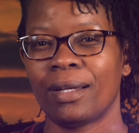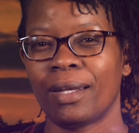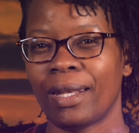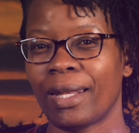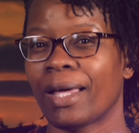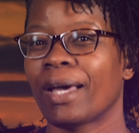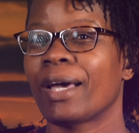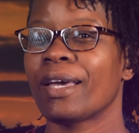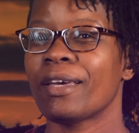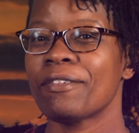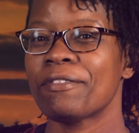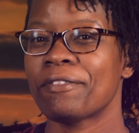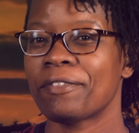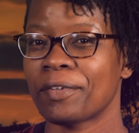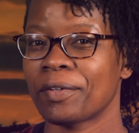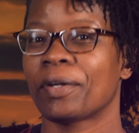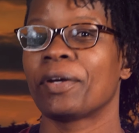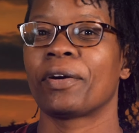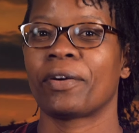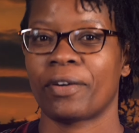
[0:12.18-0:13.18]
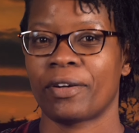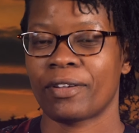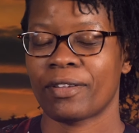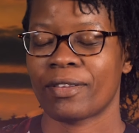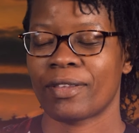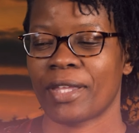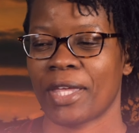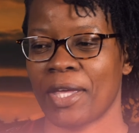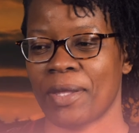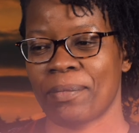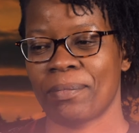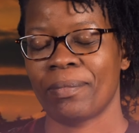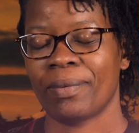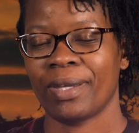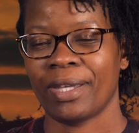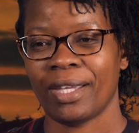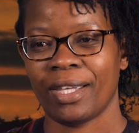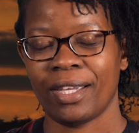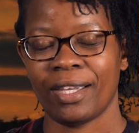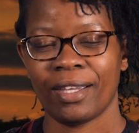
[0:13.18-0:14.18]
Life on earth can
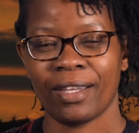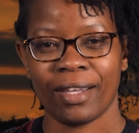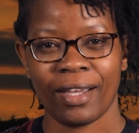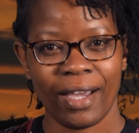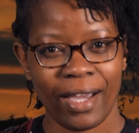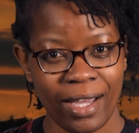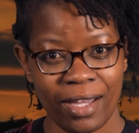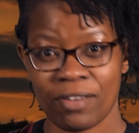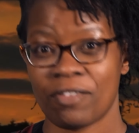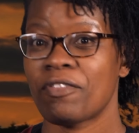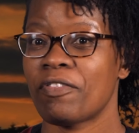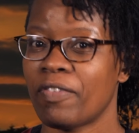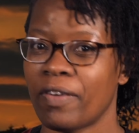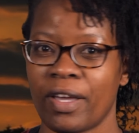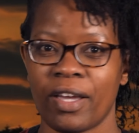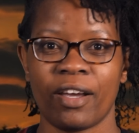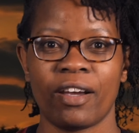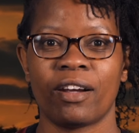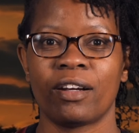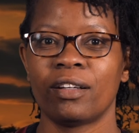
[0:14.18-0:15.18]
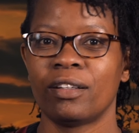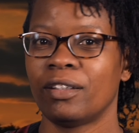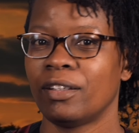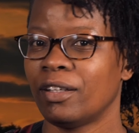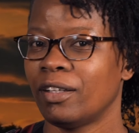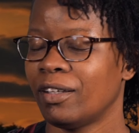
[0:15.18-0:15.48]
be unfair,